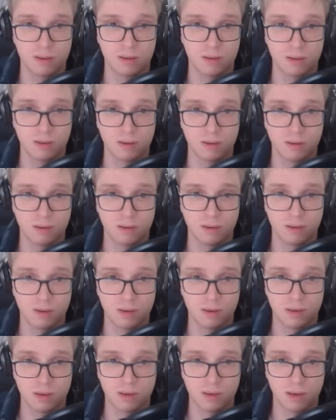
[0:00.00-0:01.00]

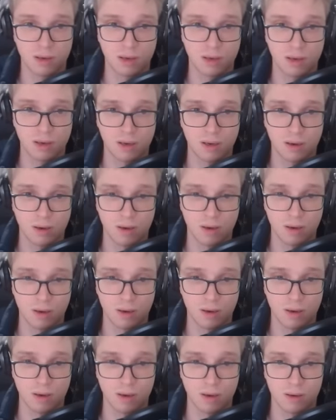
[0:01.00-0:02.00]

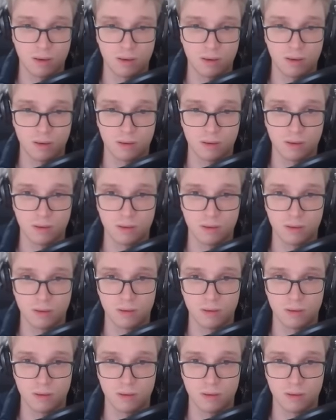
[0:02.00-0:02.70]
(silence)